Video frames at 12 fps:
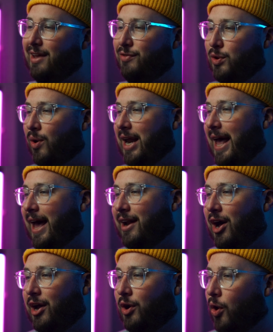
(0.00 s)
If you want to
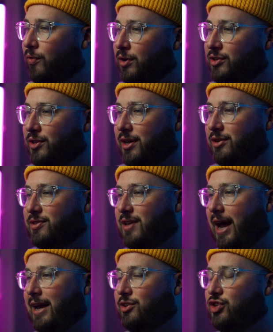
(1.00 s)
head on over to their
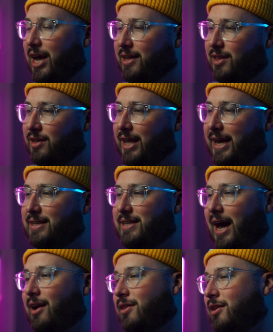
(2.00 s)
site, check the link
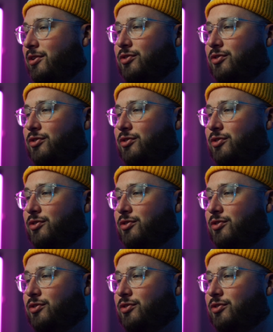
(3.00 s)
down in the